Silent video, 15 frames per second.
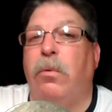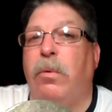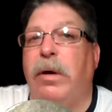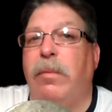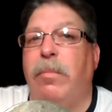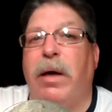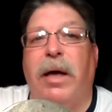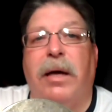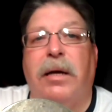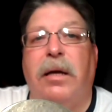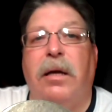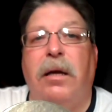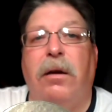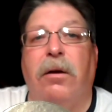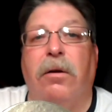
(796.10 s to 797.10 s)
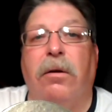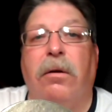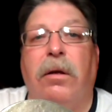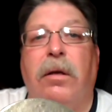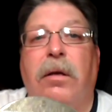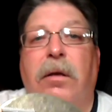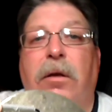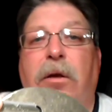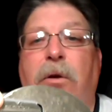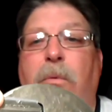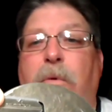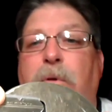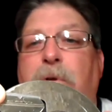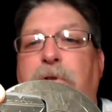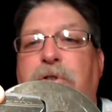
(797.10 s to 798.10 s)
all the way back here,
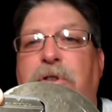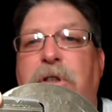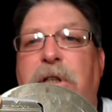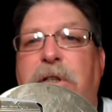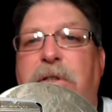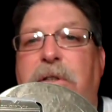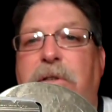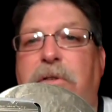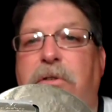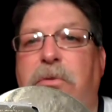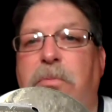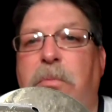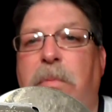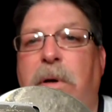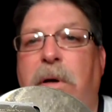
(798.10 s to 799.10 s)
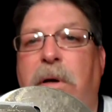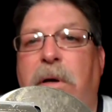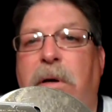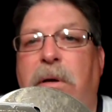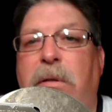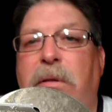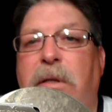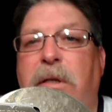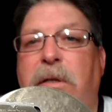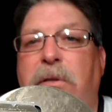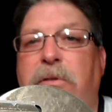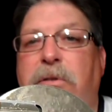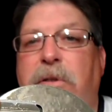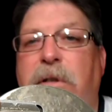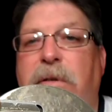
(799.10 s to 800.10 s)
where there's just a
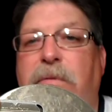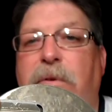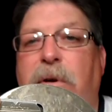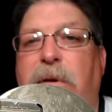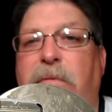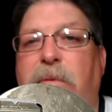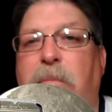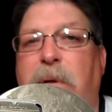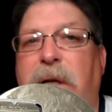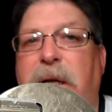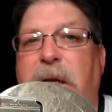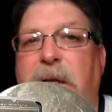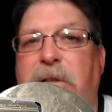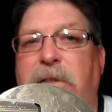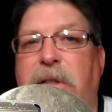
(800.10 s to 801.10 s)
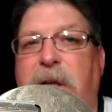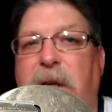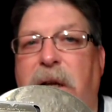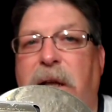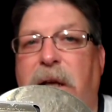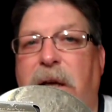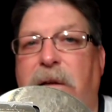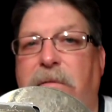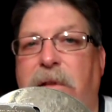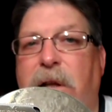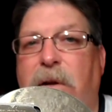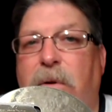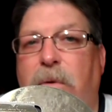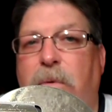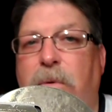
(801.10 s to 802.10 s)
small little sliver of a blade sticking
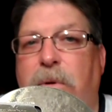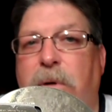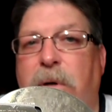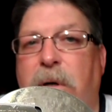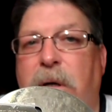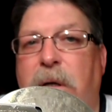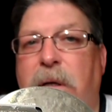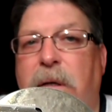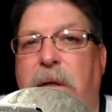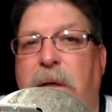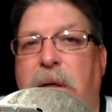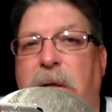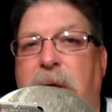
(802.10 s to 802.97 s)
out of that holder,